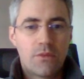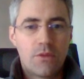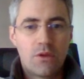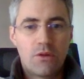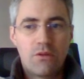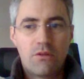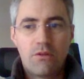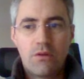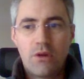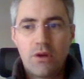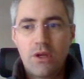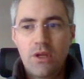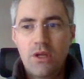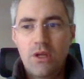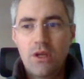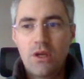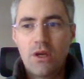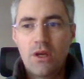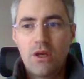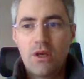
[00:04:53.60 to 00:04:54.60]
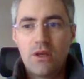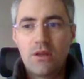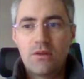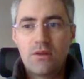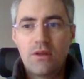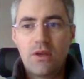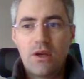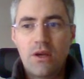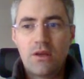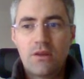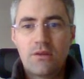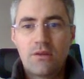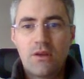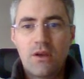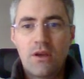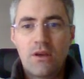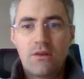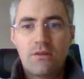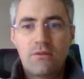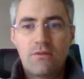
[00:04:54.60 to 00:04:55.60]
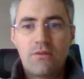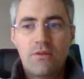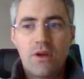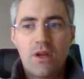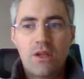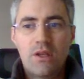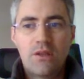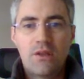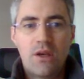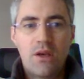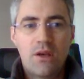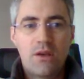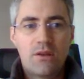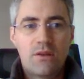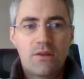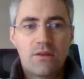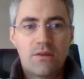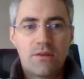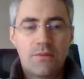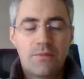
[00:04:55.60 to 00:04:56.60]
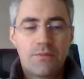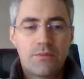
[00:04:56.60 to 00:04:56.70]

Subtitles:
over here and I validate